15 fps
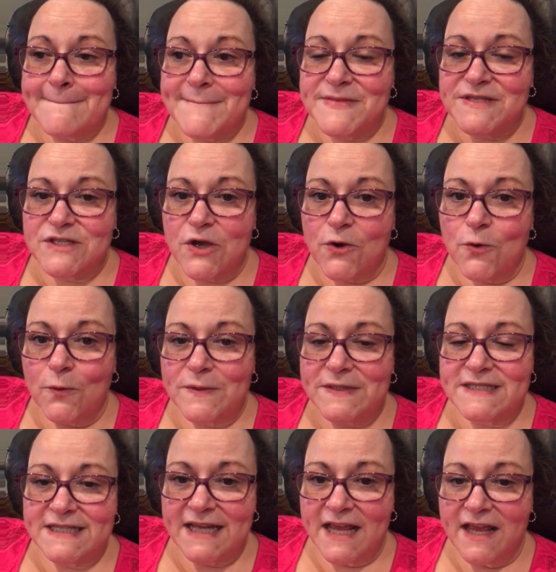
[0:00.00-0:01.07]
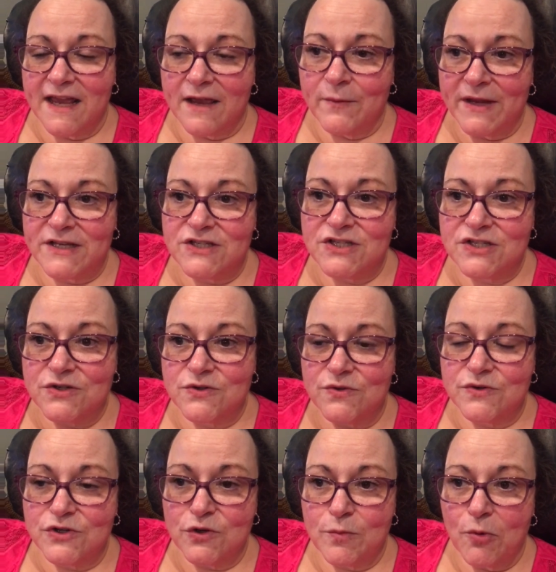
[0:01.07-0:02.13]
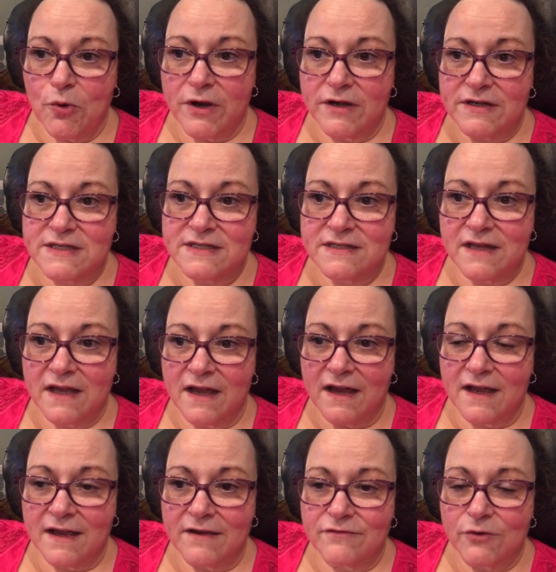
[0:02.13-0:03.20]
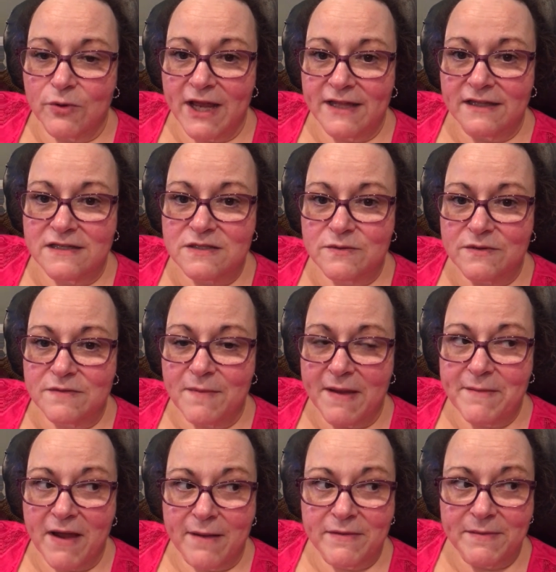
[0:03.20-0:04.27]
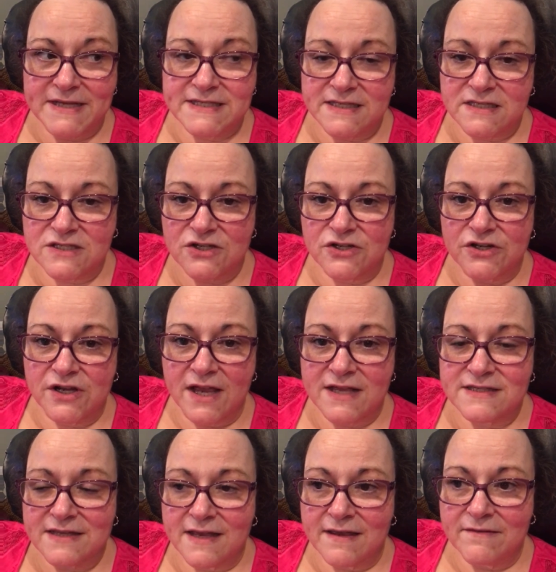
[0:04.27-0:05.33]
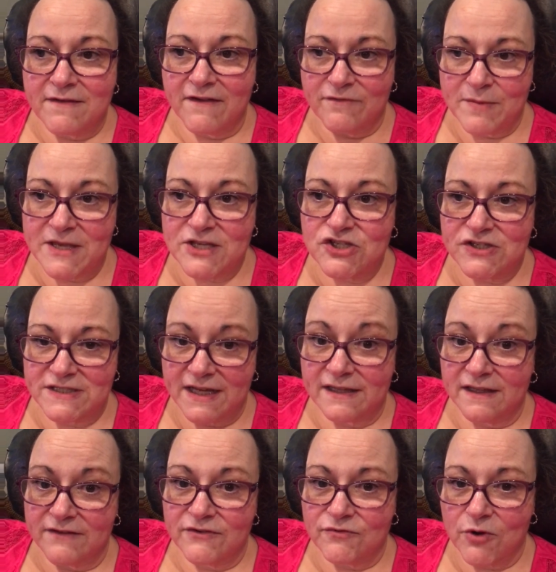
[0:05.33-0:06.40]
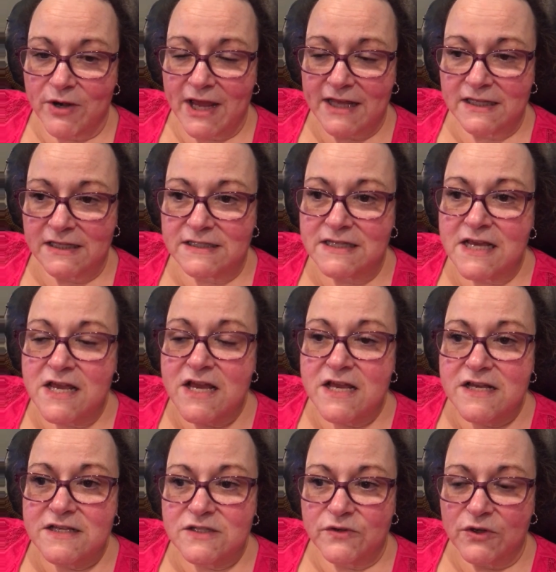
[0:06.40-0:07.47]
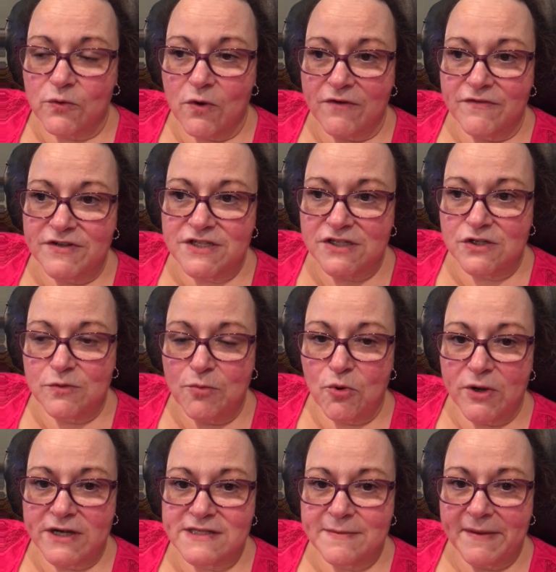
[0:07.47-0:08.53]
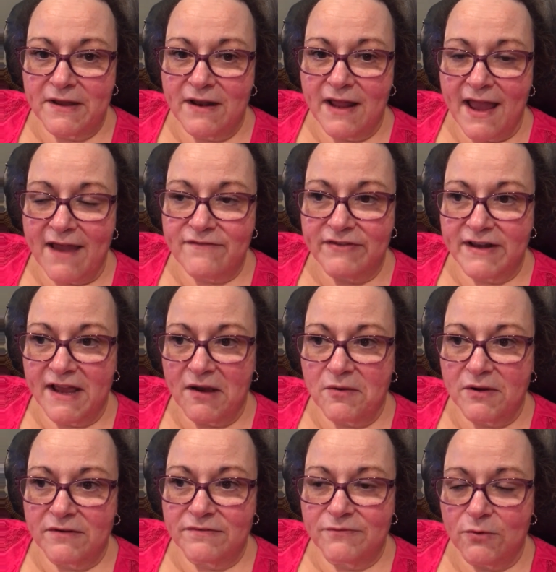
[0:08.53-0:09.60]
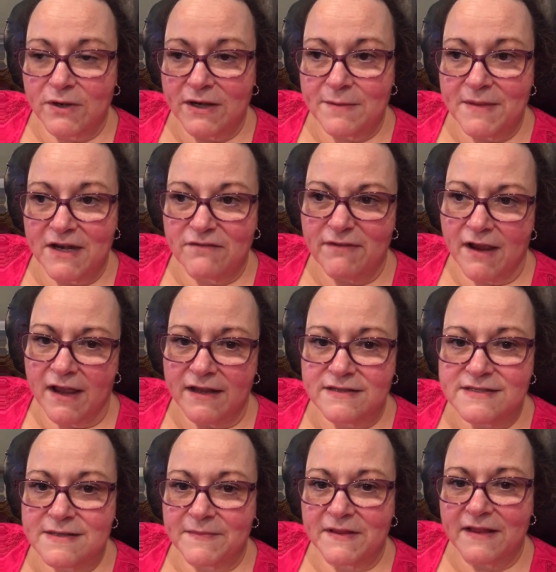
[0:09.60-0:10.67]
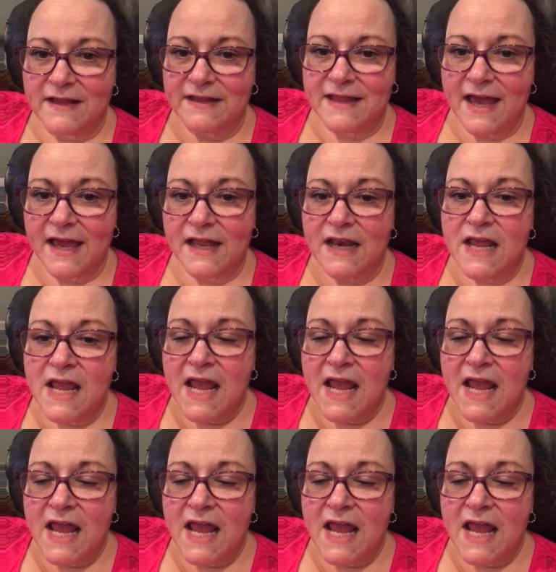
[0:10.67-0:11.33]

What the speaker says: So today I went to Newport, Rhode Island with my mom and my sister. As I have mentioned, I live in Rhode Island. So to go over to Newport is about a half an hour, 40-minute ride, something like that.